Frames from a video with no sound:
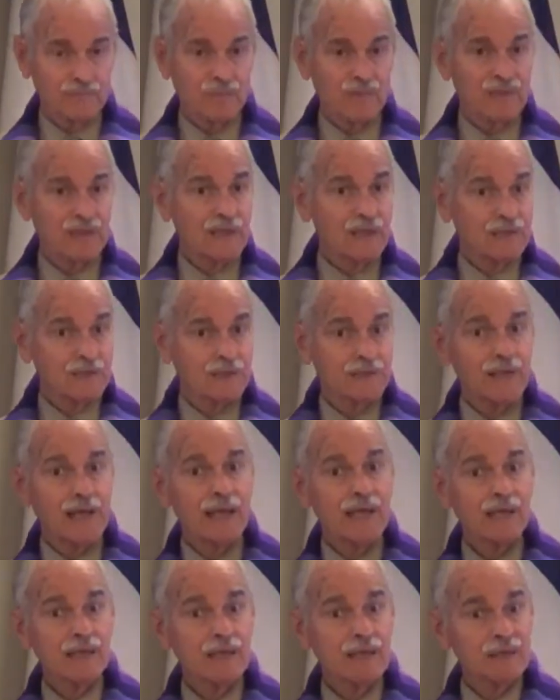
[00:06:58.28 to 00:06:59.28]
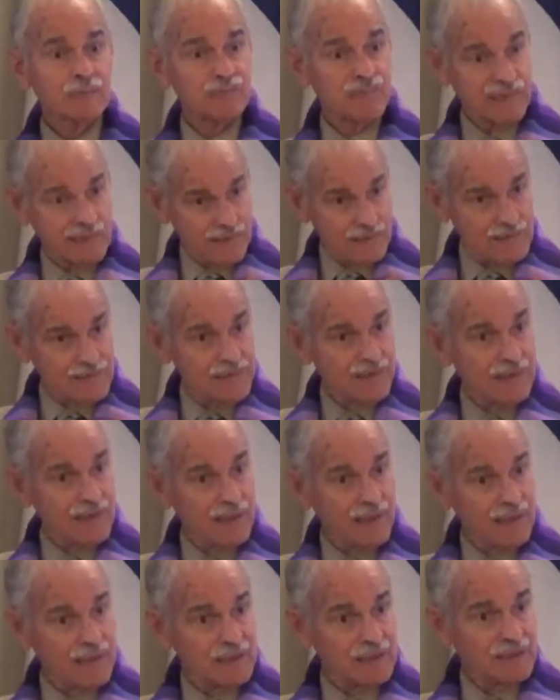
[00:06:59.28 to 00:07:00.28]
But here today, he appears
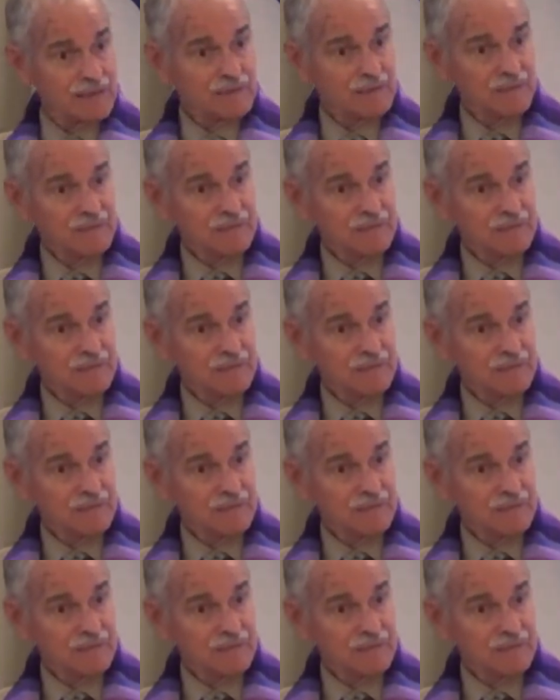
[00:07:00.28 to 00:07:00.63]
again